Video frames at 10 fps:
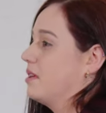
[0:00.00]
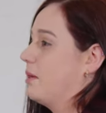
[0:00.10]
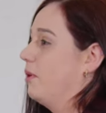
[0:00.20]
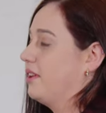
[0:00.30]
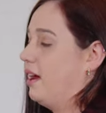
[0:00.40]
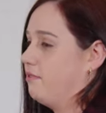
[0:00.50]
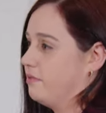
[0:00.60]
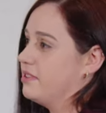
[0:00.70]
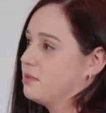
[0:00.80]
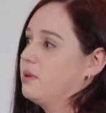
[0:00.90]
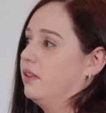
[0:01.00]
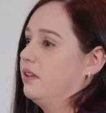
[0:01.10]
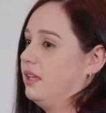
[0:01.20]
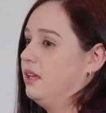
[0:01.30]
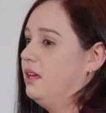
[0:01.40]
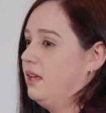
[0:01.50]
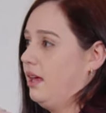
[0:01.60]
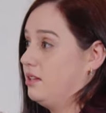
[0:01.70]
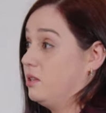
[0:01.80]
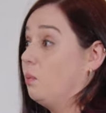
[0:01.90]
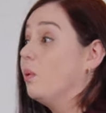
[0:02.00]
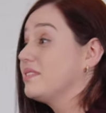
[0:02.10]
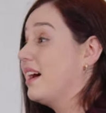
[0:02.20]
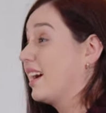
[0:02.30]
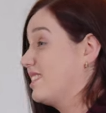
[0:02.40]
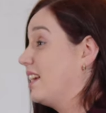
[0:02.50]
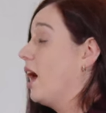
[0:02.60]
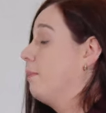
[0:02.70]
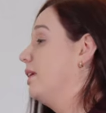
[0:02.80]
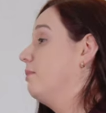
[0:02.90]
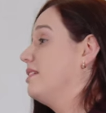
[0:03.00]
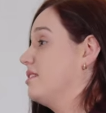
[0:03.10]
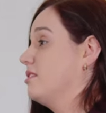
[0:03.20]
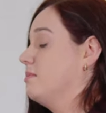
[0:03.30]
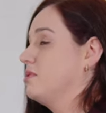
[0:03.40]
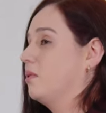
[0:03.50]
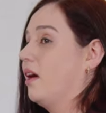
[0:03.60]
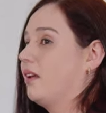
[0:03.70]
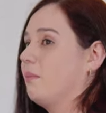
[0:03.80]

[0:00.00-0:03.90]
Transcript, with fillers: I want to have the visibility into what's actually happening in my system so that